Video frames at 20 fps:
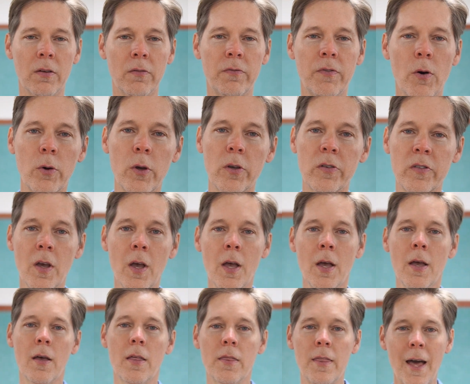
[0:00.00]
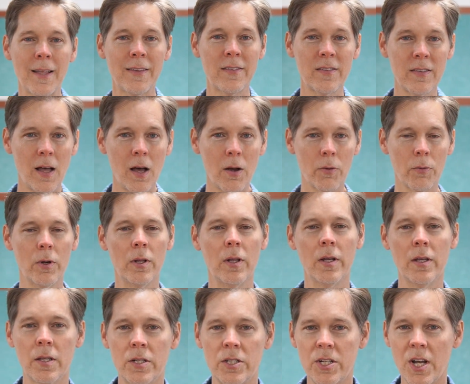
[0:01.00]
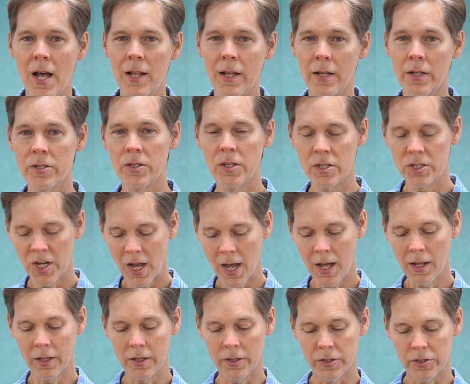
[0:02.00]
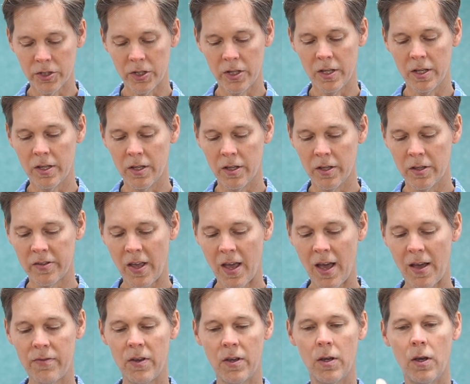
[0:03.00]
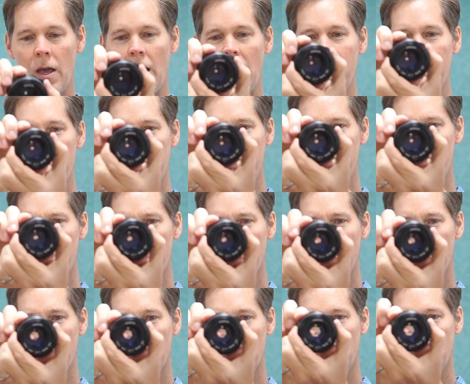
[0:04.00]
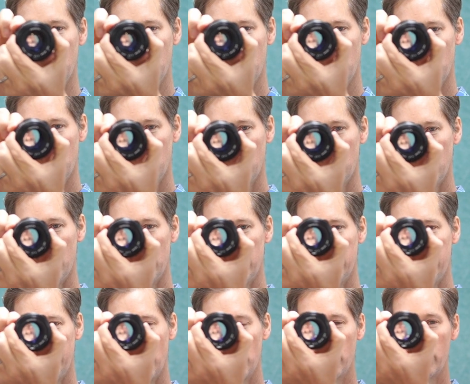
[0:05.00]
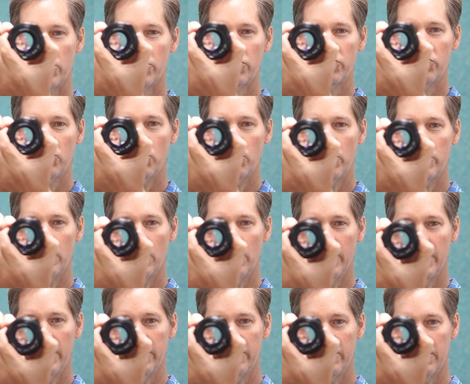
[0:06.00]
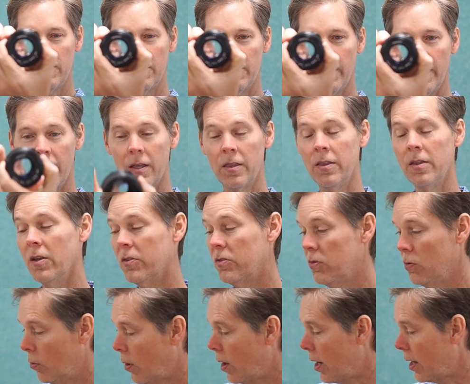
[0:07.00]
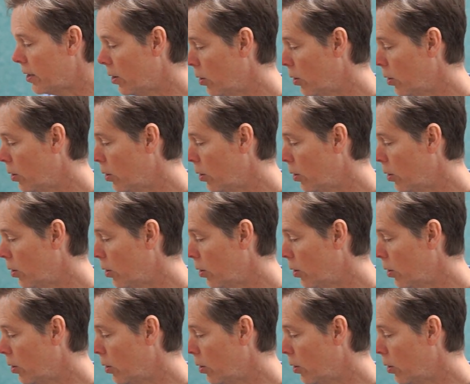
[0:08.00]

in focus. That's not really the challenge. The challenge is having everything in focus when the lens is like this, wide